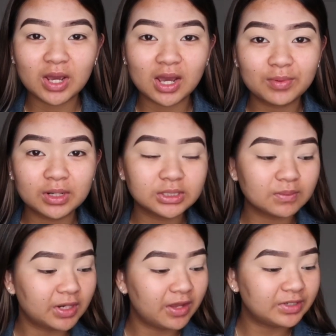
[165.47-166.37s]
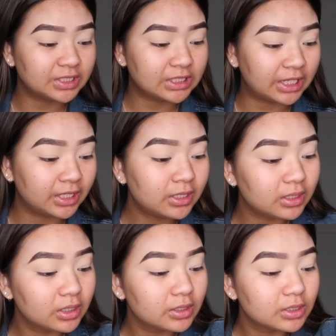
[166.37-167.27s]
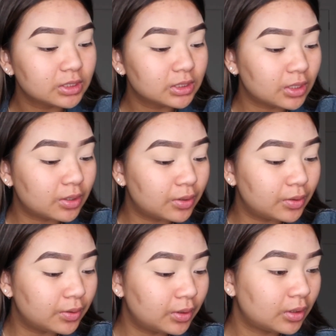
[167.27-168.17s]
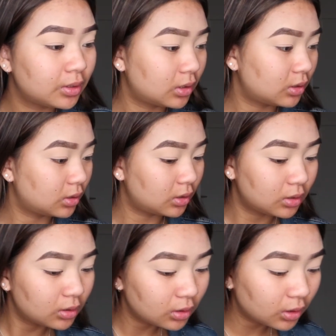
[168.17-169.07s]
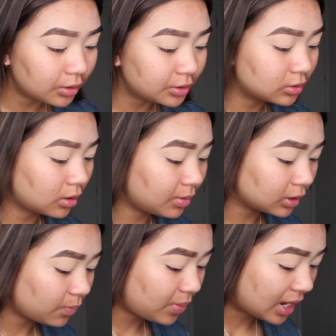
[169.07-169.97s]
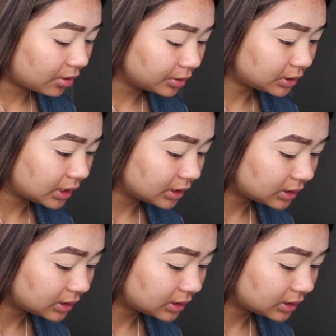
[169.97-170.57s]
my eyebrows, I'm going to have to set it. So let me grab up the powders they